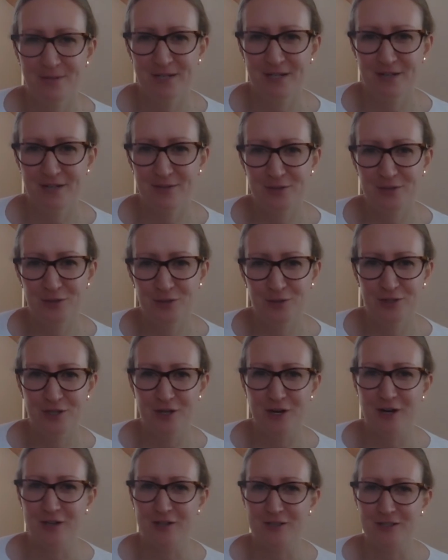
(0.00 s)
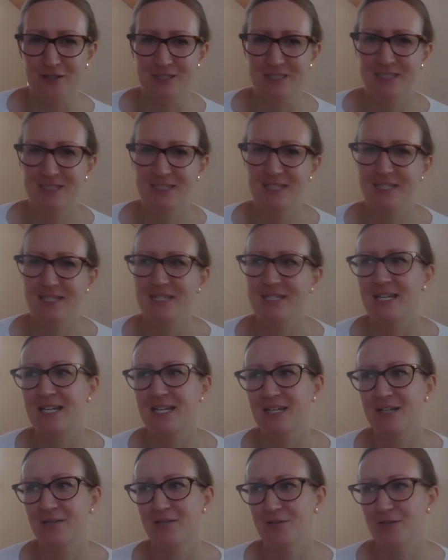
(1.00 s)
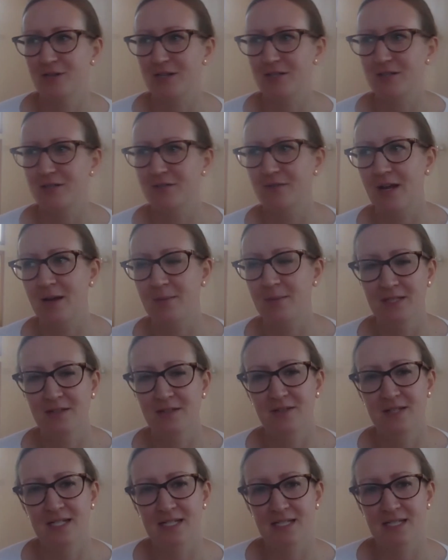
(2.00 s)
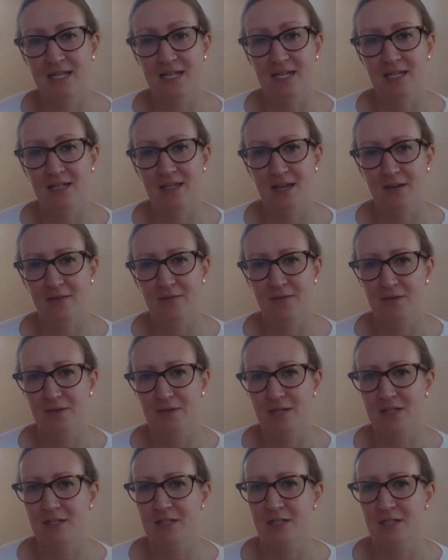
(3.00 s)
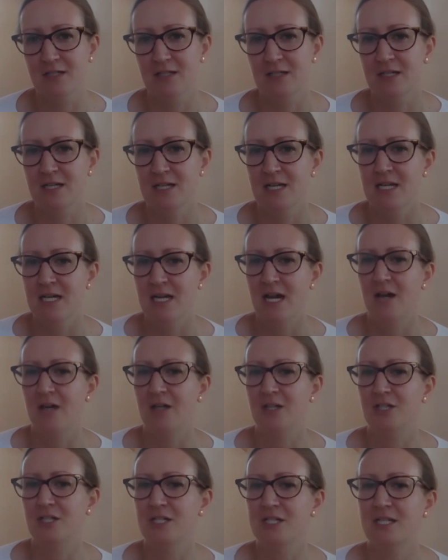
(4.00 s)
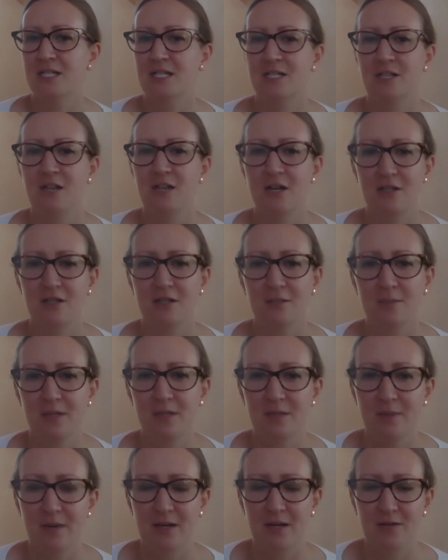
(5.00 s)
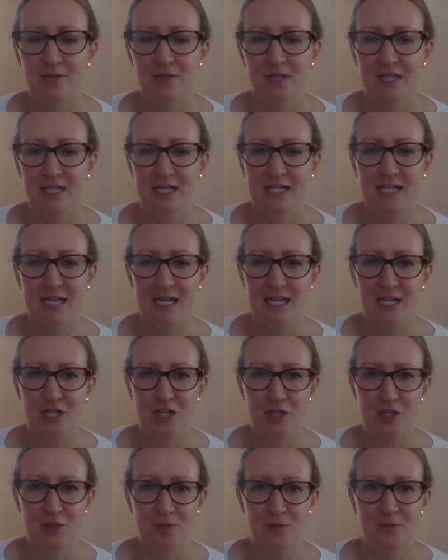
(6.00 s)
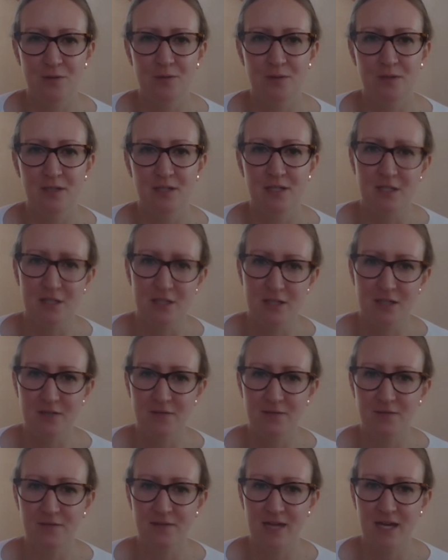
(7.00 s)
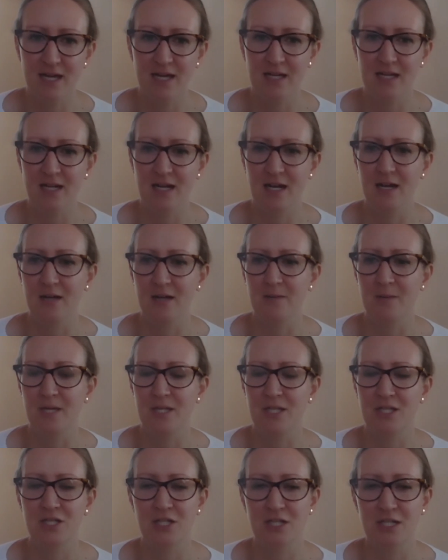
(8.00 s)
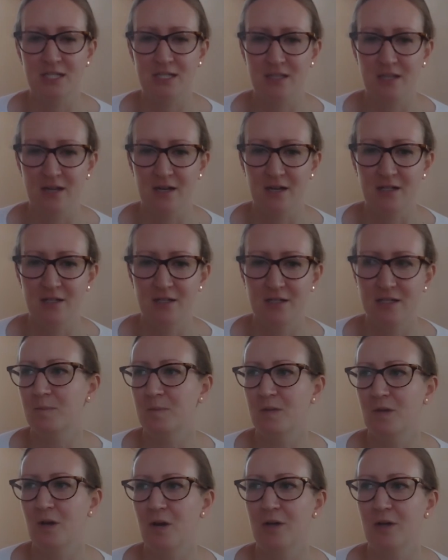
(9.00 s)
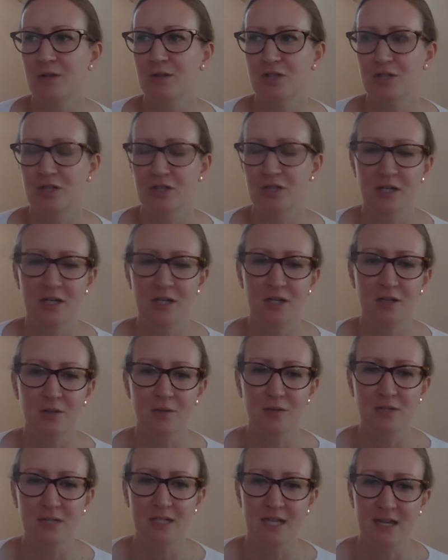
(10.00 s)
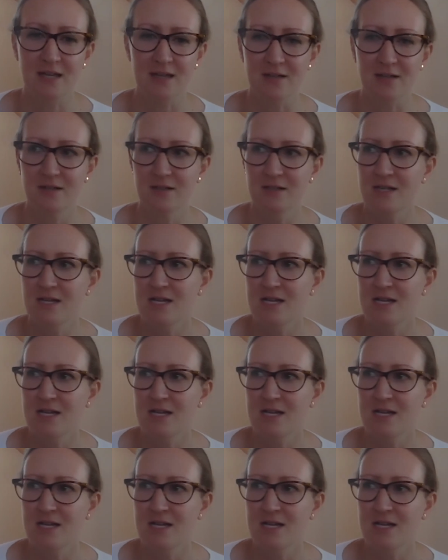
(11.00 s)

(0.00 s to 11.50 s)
here with Georgia Arnold, the Executive Director of MTV Staying Alive Foundation. She's going to talk a little bit about a really exciting new initiative that has just launched called Shuga Alone Together.